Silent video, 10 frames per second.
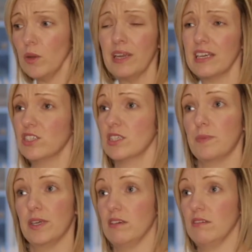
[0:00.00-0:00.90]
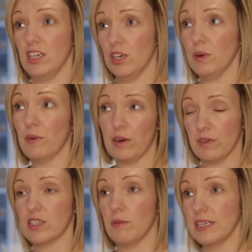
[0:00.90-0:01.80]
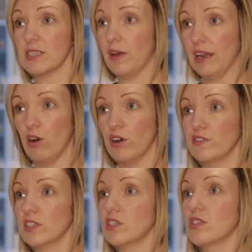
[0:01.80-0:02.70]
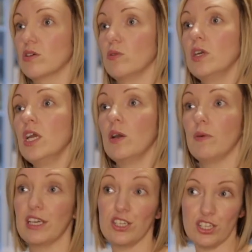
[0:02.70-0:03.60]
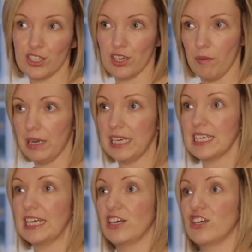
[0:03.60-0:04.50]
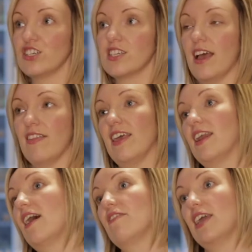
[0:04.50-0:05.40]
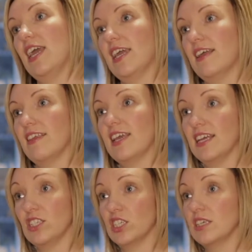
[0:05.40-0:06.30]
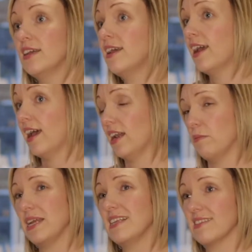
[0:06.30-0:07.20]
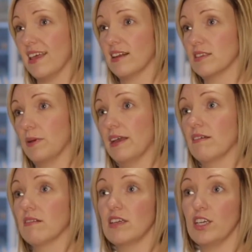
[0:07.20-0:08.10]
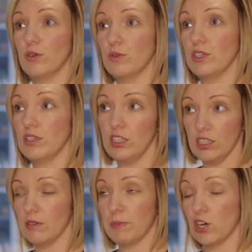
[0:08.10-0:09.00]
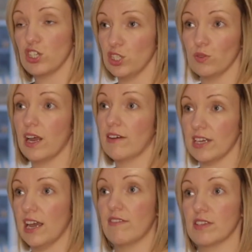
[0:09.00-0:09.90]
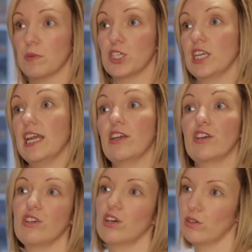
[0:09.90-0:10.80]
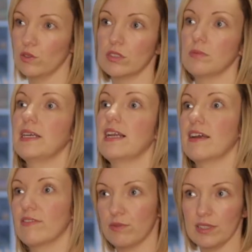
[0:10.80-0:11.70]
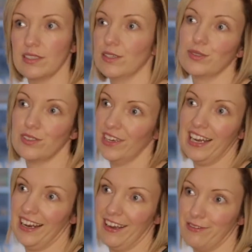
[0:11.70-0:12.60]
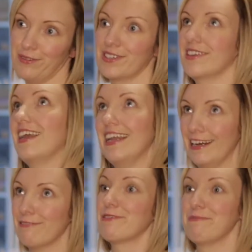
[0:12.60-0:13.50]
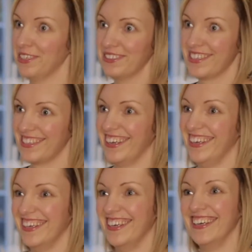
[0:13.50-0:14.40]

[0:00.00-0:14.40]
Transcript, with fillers: We can just put, you know, we work with dummies quite often, so we can use dummy tiers and then have cake in the kitchen. And it means then as well, you know, because you don't have to have as much cake, you're not going to be left with loads of cake afterwards and eating it for months.